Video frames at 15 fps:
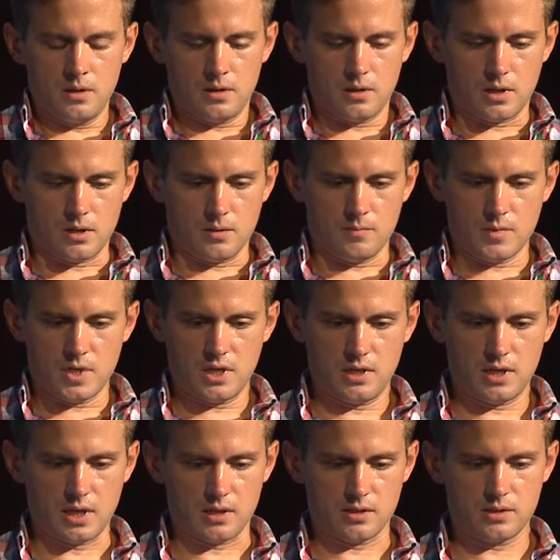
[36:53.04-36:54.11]

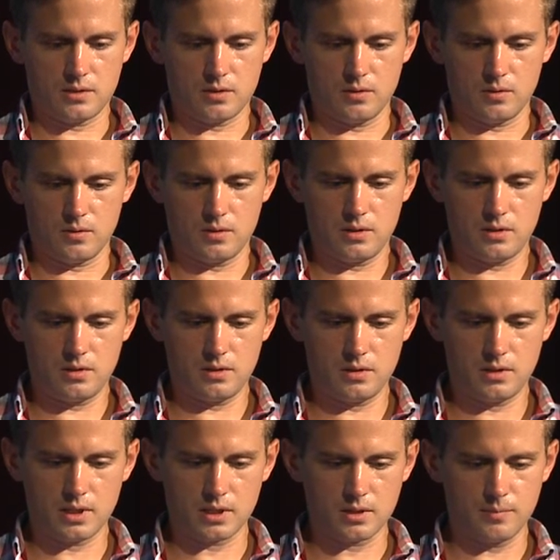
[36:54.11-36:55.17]
Yeah, so
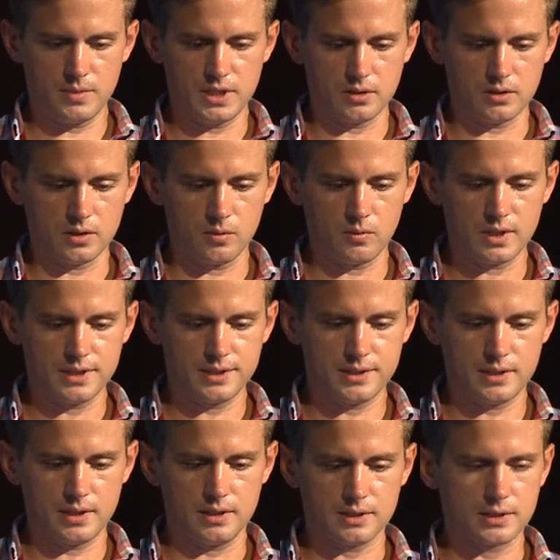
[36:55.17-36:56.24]
that could be done only once.
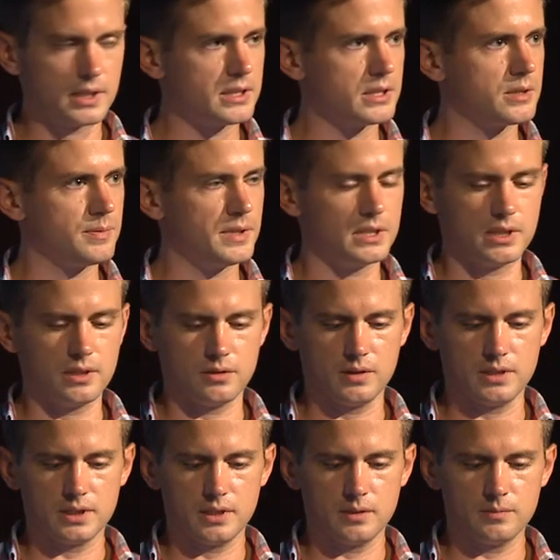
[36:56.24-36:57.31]
In this case, it's being done 3
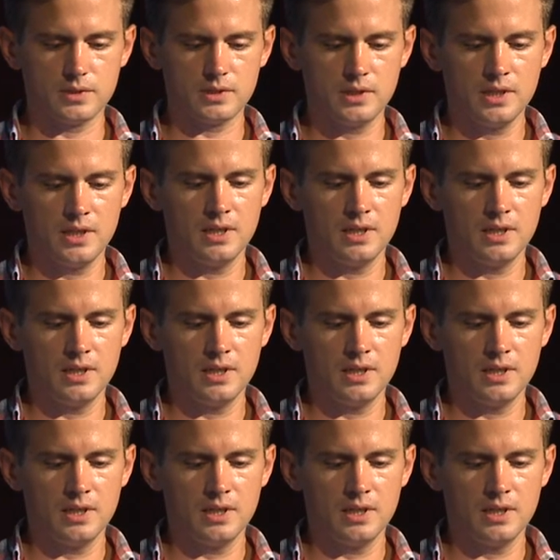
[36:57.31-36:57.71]
times.